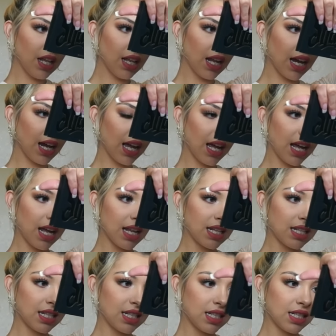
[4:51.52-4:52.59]
La
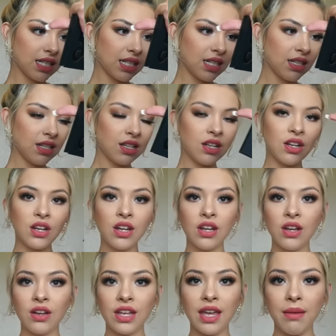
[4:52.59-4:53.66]
Casse.
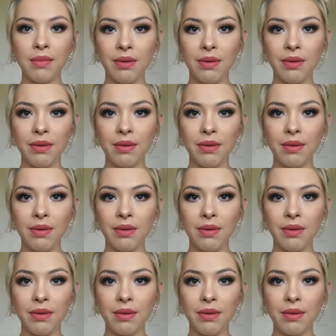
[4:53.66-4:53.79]
Okay,